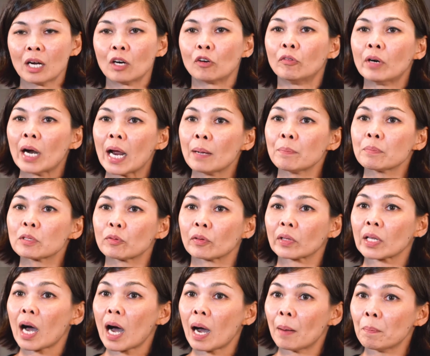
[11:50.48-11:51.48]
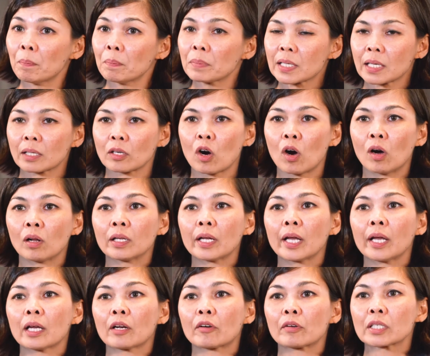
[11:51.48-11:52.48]
Ramps with humps at all
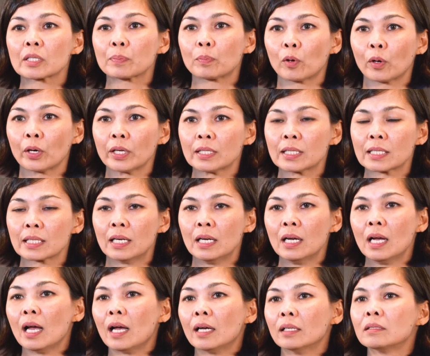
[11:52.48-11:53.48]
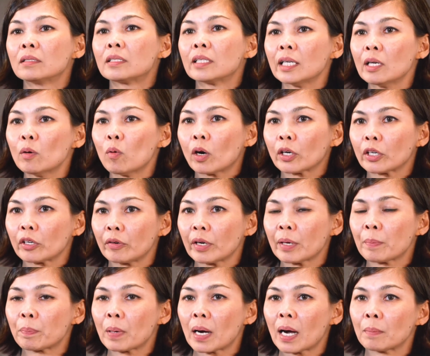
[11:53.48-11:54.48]
ingress points and
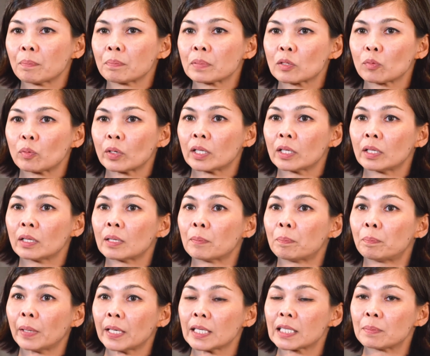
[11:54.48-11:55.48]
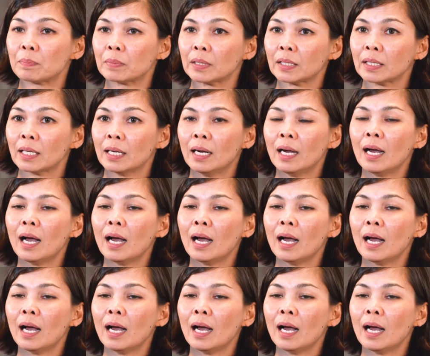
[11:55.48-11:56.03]
dewatering pumps within the basement